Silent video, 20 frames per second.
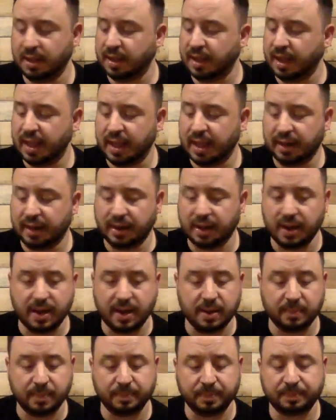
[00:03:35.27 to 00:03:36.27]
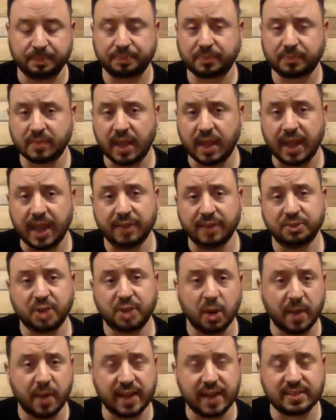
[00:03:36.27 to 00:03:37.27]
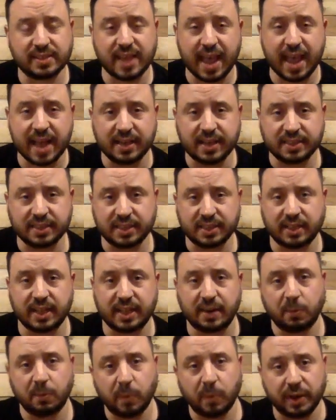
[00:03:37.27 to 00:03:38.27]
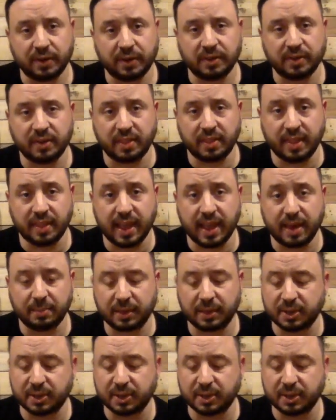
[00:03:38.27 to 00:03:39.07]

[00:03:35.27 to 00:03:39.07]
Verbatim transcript: and, um... and go head-to-head and declare a winner then.